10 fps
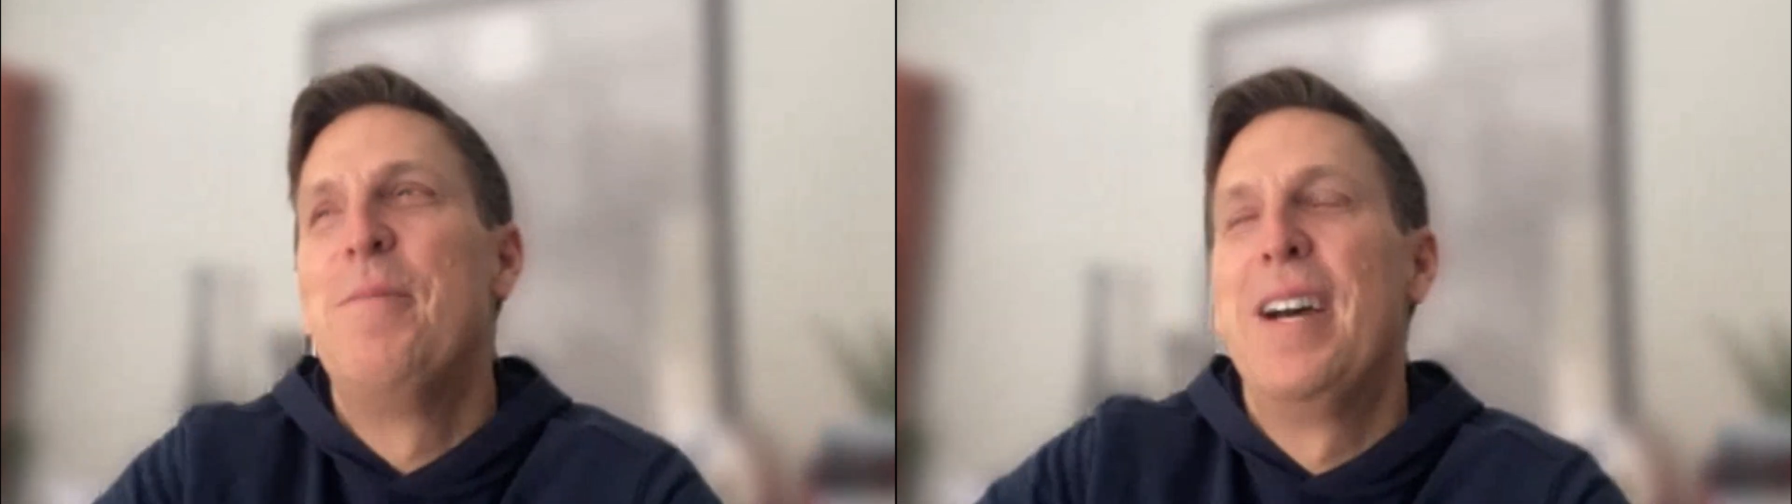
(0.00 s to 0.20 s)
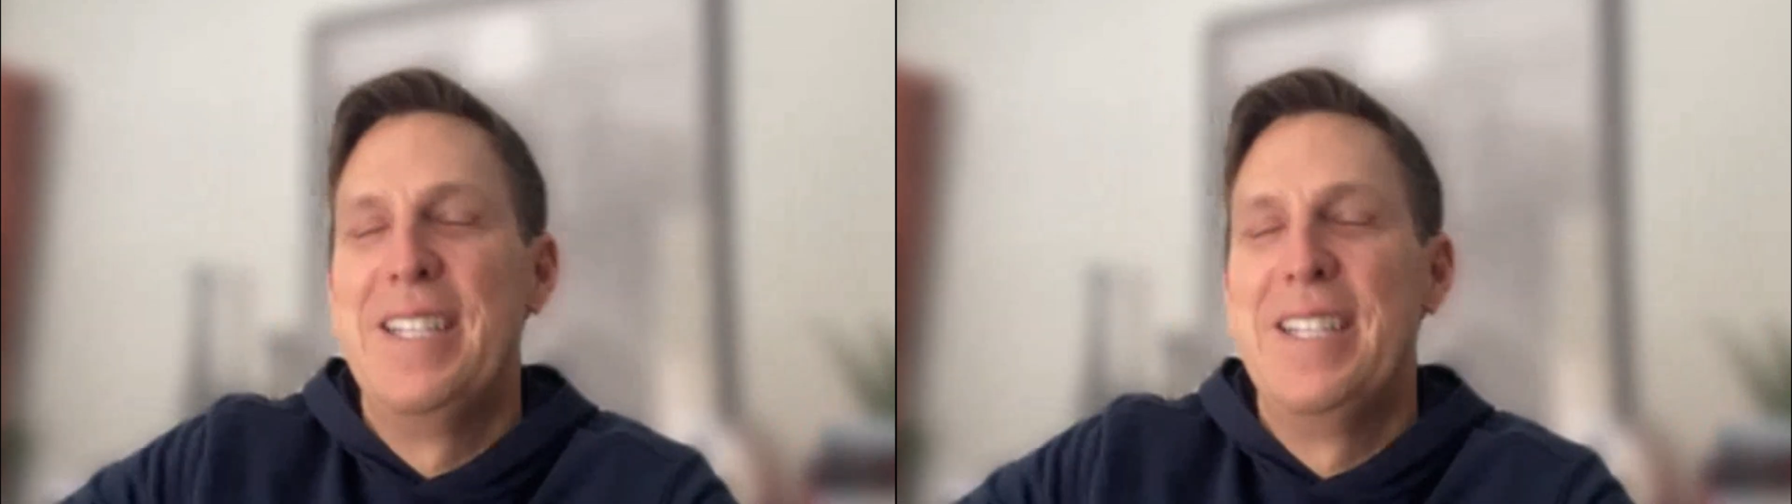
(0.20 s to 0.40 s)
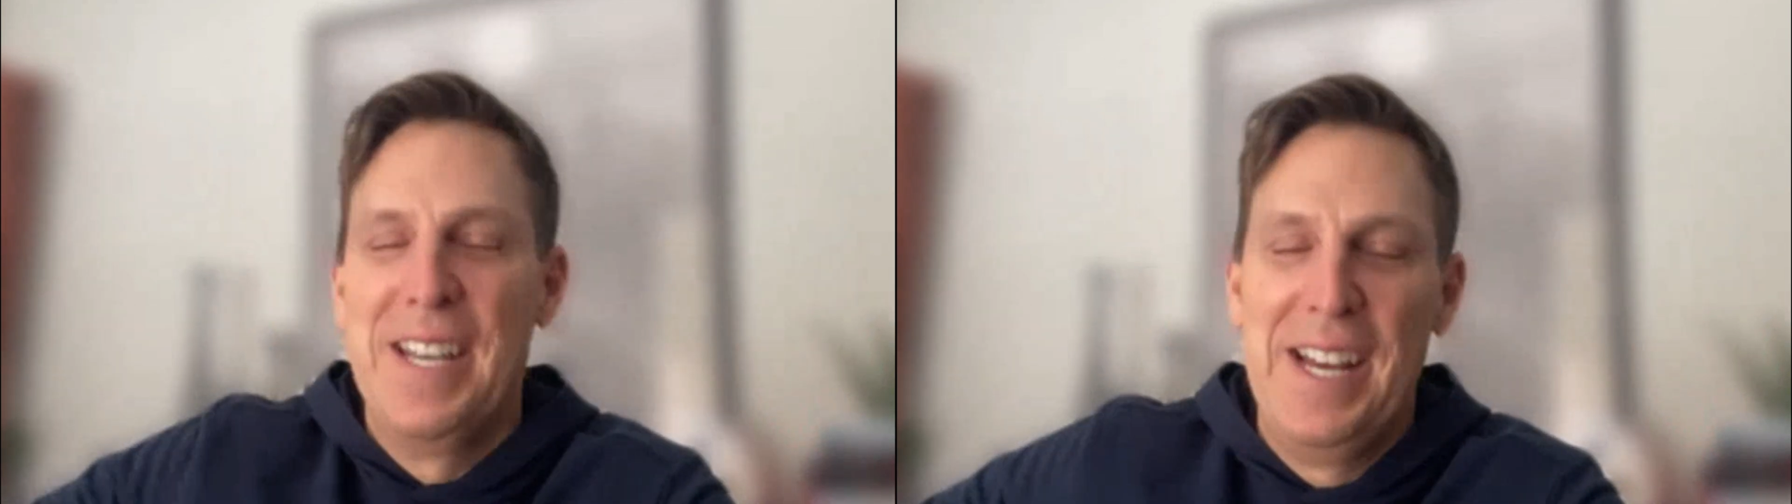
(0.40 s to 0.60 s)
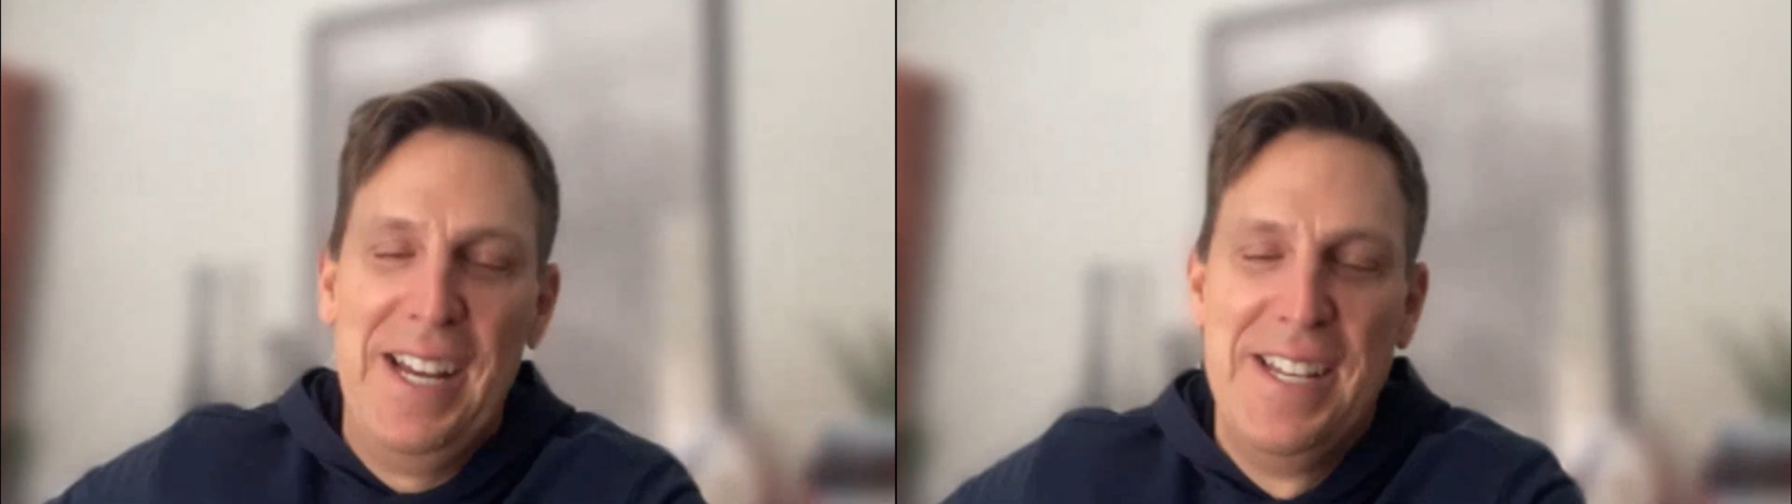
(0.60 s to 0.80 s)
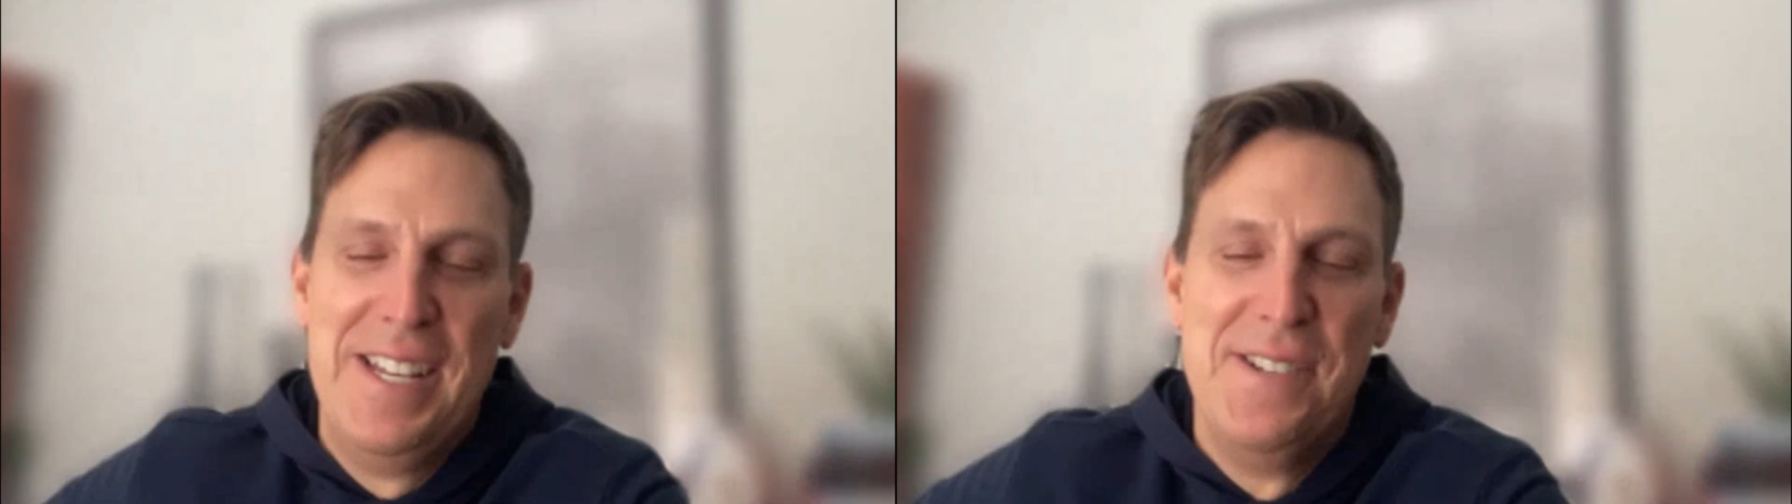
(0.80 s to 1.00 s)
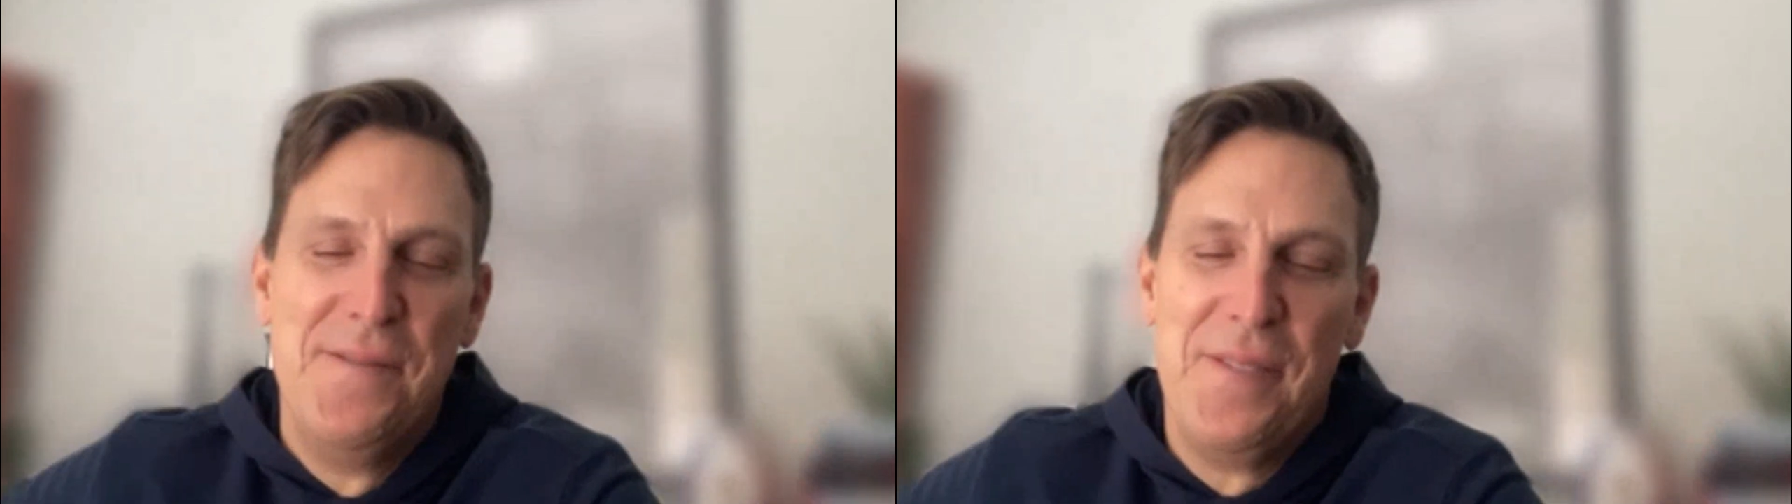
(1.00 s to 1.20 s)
But